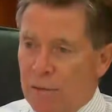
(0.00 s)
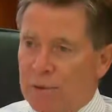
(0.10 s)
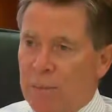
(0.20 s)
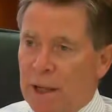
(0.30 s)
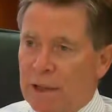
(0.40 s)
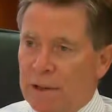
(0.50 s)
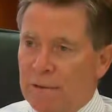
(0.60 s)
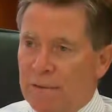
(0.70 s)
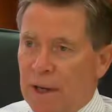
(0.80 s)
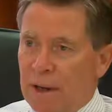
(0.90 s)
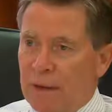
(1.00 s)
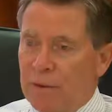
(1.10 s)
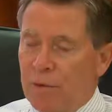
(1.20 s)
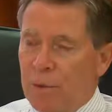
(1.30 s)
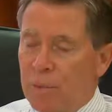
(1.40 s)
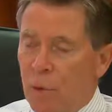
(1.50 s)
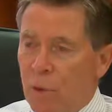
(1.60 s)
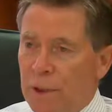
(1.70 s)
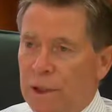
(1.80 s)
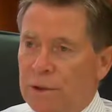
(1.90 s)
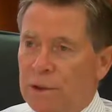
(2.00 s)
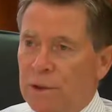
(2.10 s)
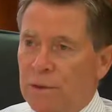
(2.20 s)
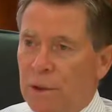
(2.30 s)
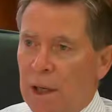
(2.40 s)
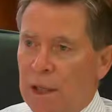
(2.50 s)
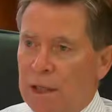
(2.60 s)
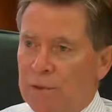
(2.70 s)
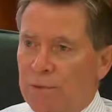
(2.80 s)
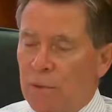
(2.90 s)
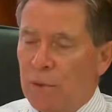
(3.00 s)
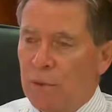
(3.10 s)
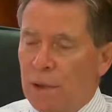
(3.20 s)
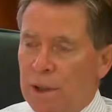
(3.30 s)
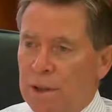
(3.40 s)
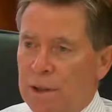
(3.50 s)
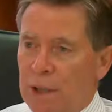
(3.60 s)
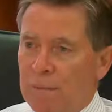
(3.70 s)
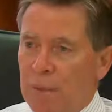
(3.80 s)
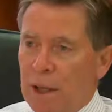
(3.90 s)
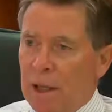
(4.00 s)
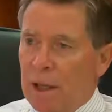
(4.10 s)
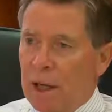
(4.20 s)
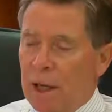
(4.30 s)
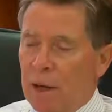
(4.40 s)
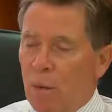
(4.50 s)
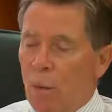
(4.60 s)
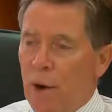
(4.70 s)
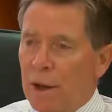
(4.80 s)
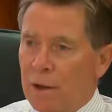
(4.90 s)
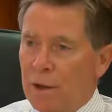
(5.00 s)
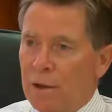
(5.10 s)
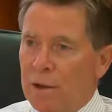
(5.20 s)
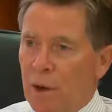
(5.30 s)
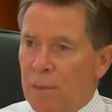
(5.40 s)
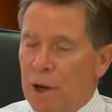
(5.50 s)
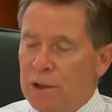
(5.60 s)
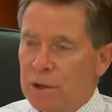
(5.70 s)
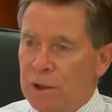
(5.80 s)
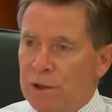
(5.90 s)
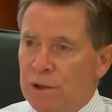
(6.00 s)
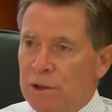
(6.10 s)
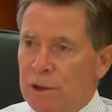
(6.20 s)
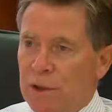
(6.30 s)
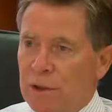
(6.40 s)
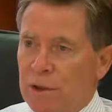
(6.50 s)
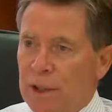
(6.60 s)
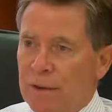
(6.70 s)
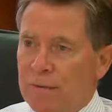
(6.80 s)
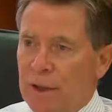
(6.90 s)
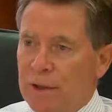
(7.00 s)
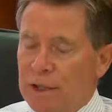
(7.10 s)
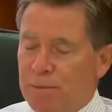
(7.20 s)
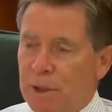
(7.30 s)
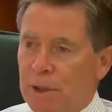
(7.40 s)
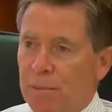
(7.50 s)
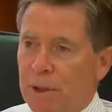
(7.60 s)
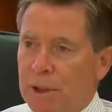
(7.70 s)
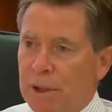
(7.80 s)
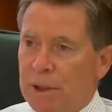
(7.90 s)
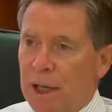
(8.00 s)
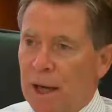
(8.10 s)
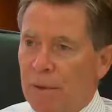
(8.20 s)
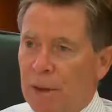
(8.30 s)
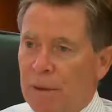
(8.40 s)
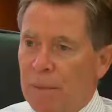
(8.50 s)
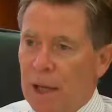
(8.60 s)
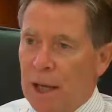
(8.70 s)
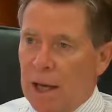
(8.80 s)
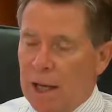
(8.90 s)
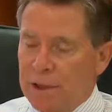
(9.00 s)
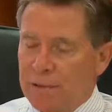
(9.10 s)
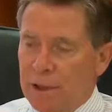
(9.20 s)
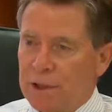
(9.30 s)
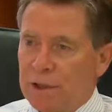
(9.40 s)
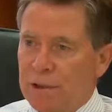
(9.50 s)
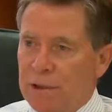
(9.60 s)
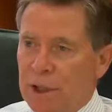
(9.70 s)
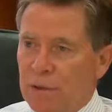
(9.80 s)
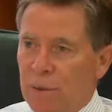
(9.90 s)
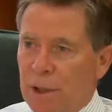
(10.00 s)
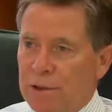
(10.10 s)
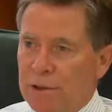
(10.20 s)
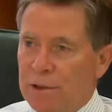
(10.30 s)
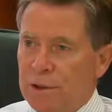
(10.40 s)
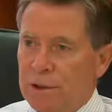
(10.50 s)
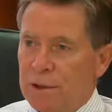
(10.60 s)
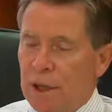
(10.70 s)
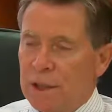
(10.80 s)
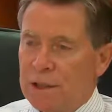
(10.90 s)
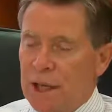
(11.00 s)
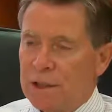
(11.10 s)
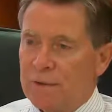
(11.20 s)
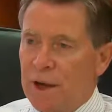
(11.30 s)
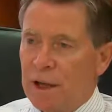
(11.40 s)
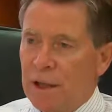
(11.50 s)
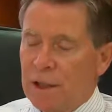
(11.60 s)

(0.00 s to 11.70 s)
respect of the report into his fall and what occurred, the operational issues that occurred after that, that's been completed now. Harness Racing New South Wales is certainly satisfied